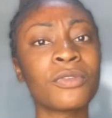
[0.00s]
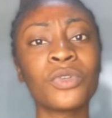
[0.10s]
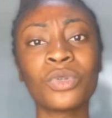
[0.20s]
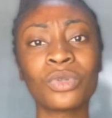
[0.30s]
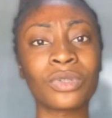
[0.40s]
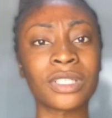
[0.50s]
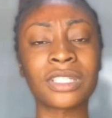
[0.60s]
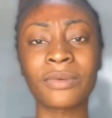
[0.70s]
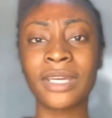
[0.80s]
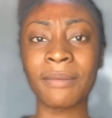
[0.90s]
you don't
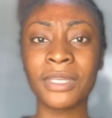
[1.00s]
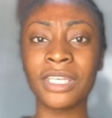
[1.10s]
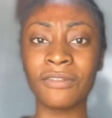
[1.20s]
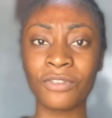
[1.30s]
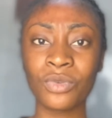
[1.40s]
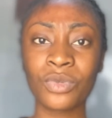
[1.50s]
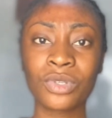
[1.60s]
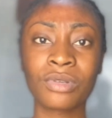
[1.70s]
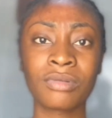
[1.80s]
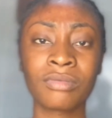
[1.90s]
understand when I mean
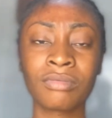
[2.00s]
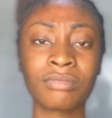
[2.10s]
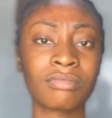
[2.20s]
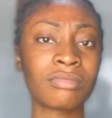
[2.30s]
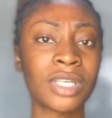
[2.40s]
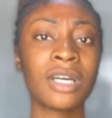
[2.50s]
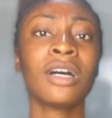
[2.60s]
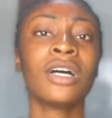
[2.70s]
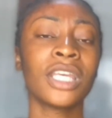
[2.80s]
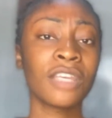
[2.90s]
infuse.
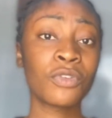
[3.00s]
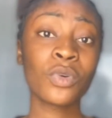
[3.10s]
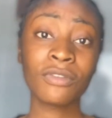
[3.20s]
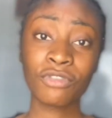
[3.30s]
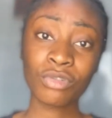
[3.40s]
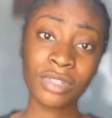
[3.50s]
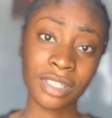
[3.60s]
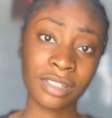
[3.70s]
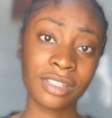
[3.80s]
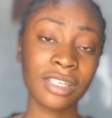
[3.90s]
If you infuse
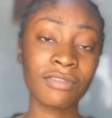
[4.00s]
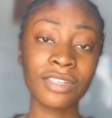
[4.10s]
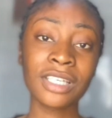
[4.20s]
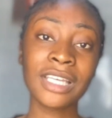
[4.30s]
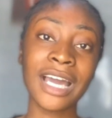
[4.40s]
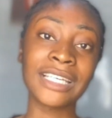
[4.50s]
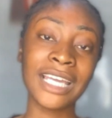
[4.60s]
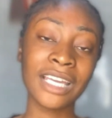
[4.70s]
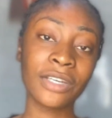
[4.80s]
it, definitely at the end